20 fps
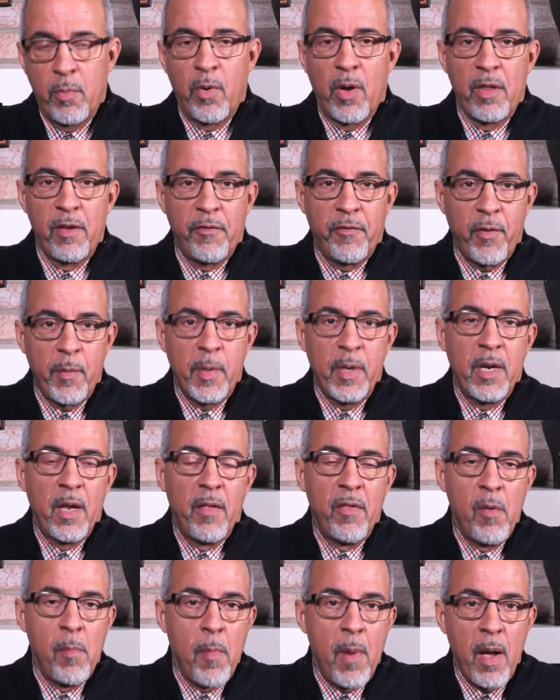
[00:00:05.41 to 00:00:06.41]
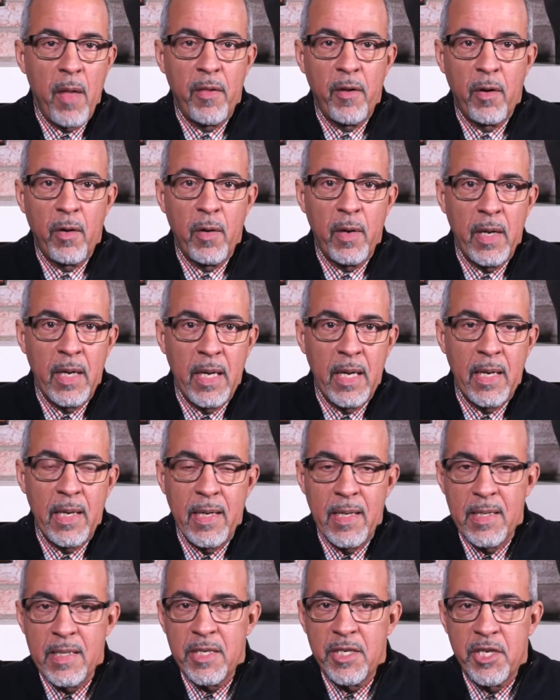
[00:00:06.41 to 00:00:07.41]
brother from another mother. It
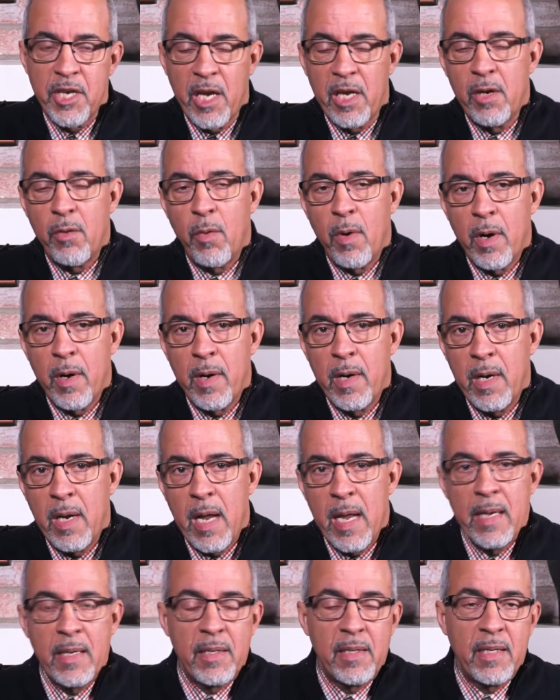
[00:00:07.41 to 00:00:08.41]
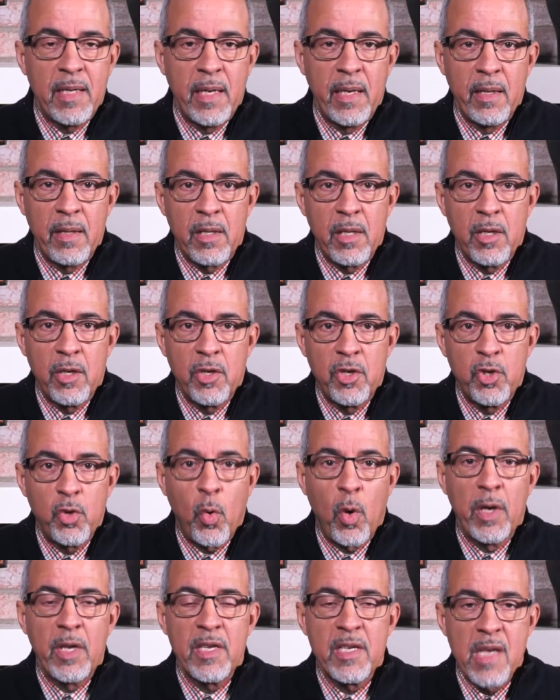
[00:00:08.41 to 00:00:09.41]
is January 18th,
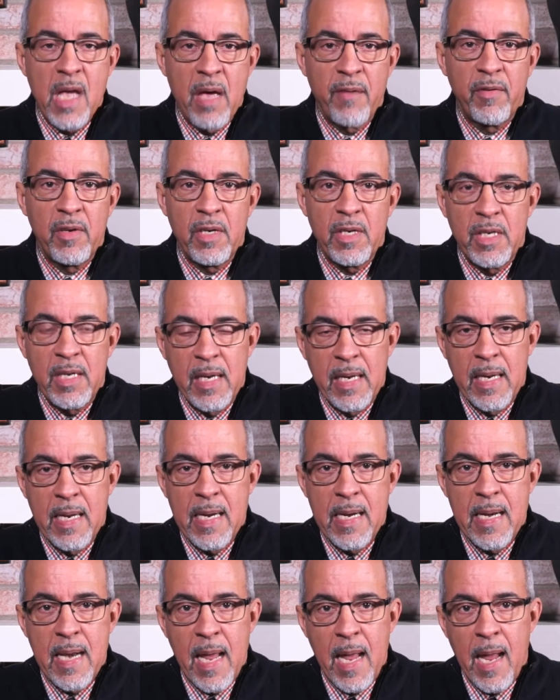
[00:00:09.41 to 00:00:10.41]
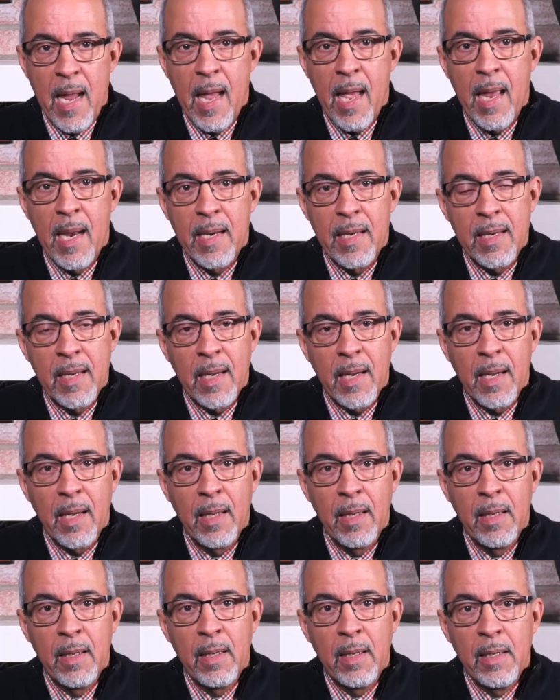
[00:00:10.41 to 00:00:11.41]
2017, and
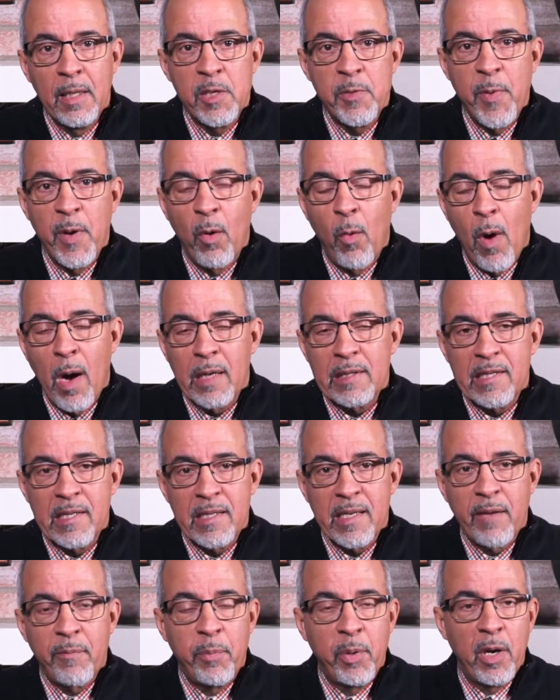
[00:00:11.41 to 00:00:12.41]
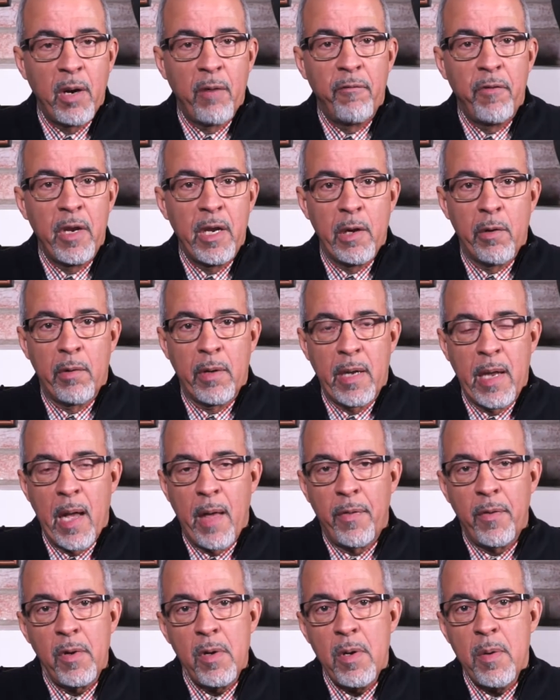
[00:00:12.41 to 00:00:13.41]
it's been a while since I put a video
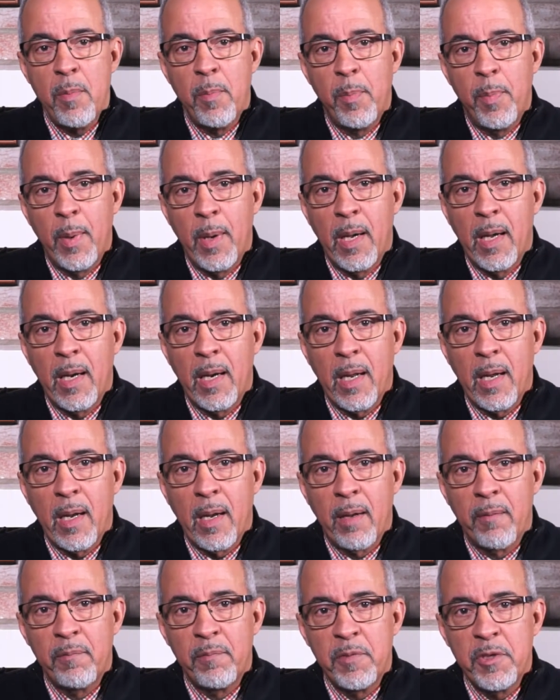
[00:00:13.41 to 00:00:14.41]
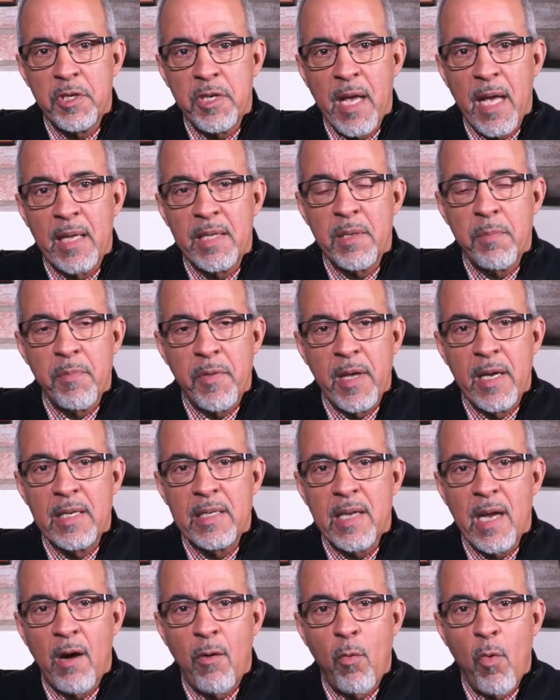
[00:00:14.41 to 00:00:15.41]
together, but just had some
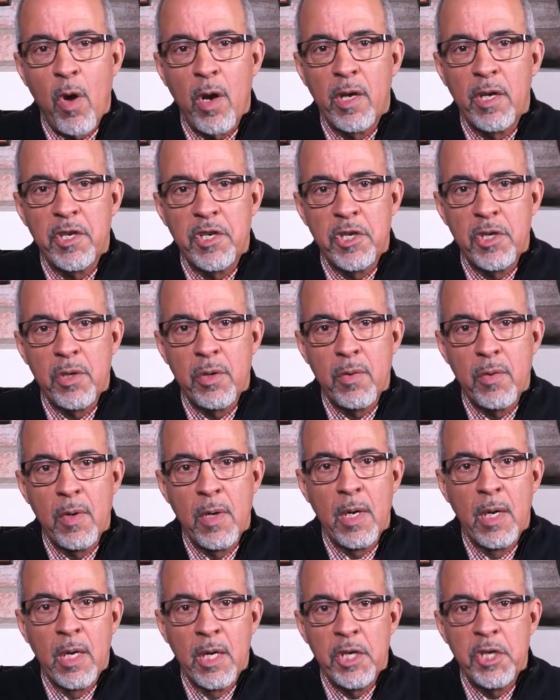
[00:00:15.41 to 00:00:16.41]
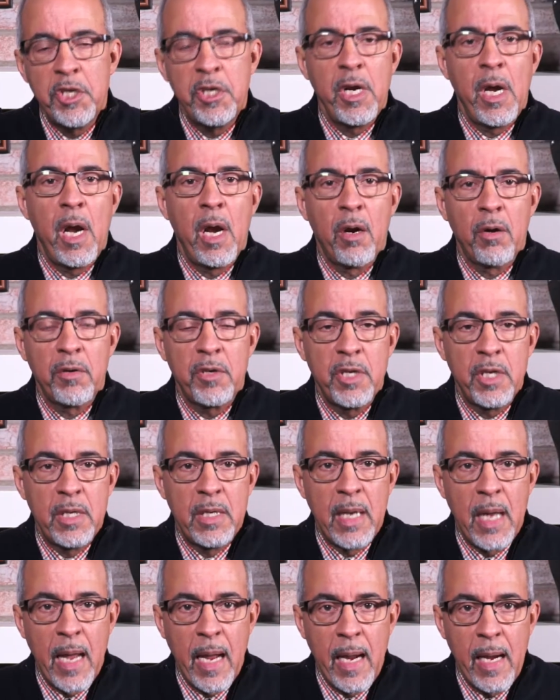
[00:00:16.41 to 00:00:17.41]
things that I wanted to share
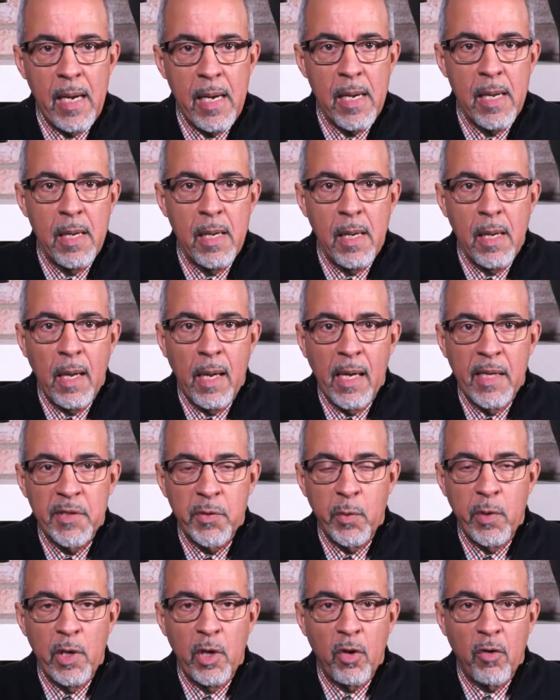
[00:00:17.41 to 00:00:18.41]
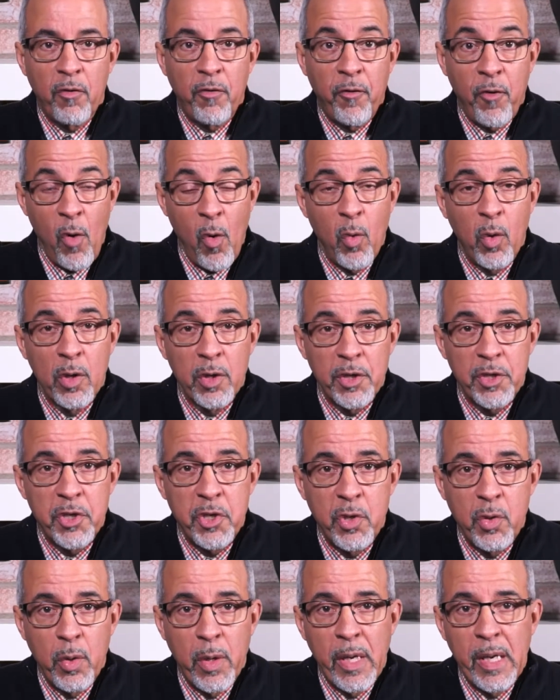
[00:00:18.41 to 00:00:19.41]
today as we look forward
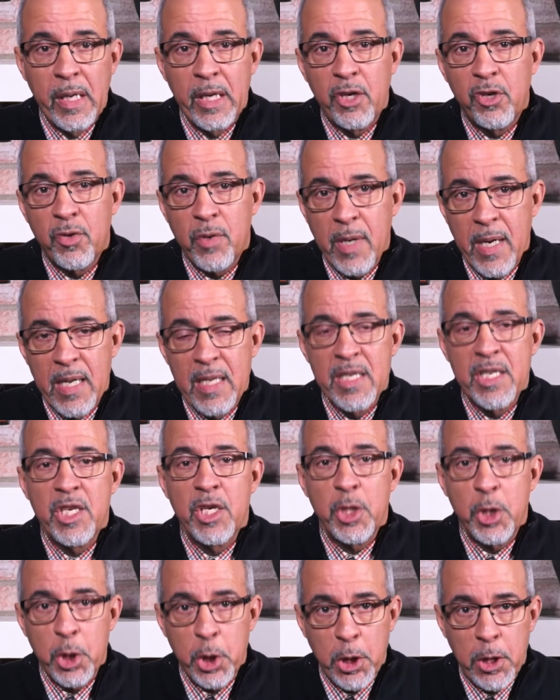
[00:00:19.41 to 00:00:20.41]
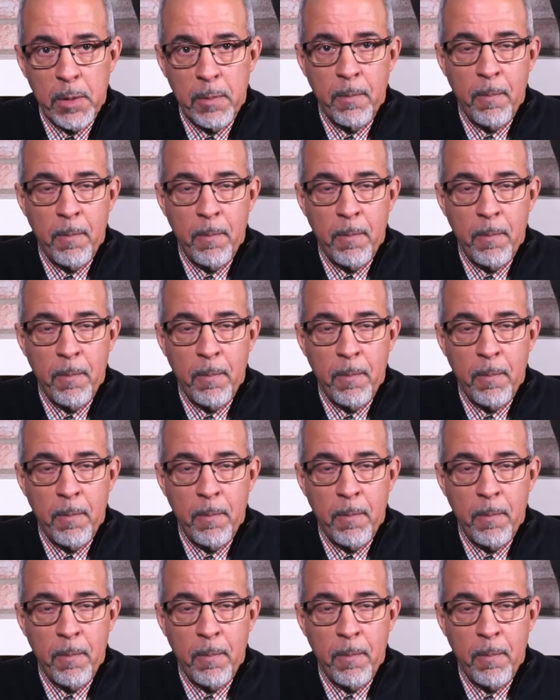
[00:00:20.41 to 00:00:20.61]
to a transition.